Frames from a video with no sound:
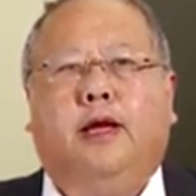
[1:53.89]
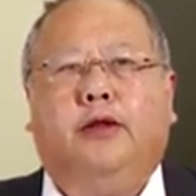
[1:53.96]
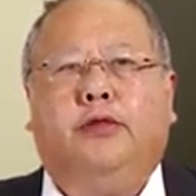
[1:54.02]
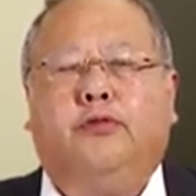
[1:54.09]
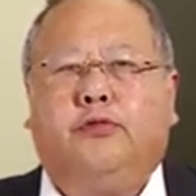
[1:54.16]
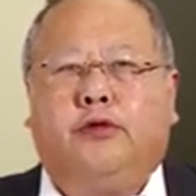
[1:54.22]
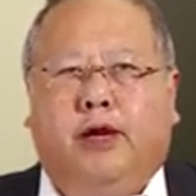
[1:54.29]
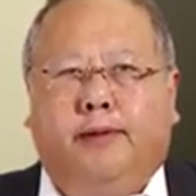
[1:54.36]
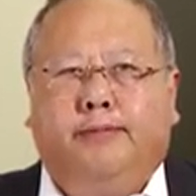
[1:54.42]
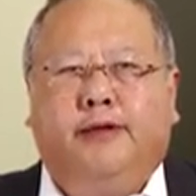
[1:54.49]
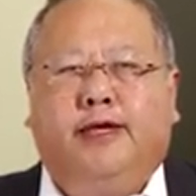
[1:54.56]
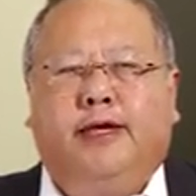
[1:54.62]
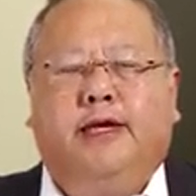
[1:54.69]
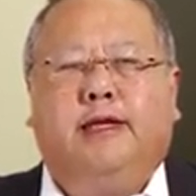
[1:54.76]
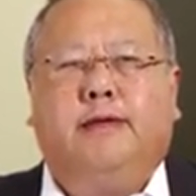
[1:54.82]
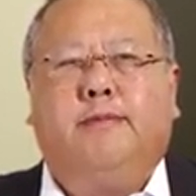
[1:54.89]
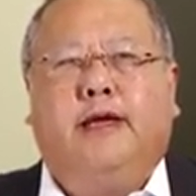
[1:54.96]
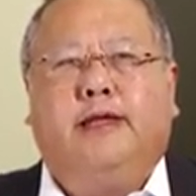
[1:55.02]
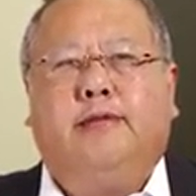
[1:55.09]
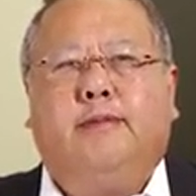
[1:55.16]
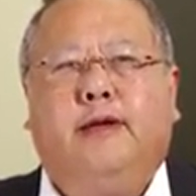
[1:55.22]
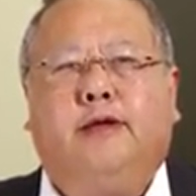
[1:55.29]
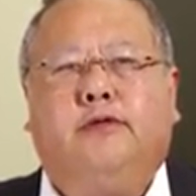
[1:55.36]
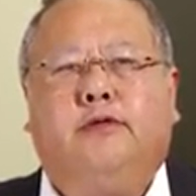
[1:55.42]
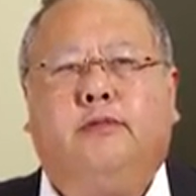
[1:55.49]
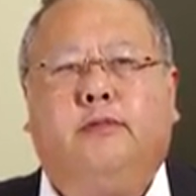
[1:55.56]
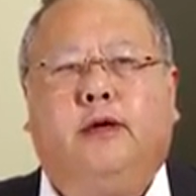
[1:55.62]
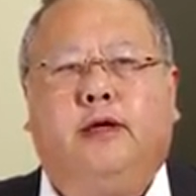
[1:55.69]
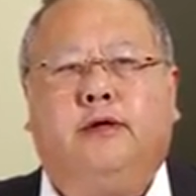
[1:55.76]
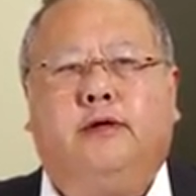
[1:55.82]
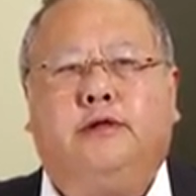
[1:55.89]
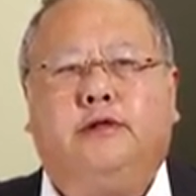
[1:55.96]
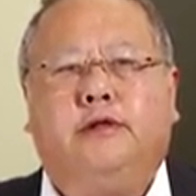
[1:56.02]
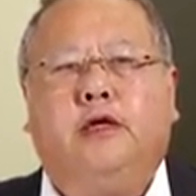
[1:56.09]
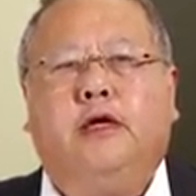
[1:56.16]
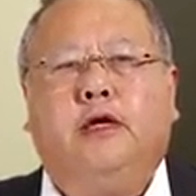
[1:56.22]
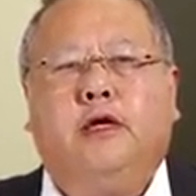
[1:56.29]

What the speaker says: through complicated mathematical models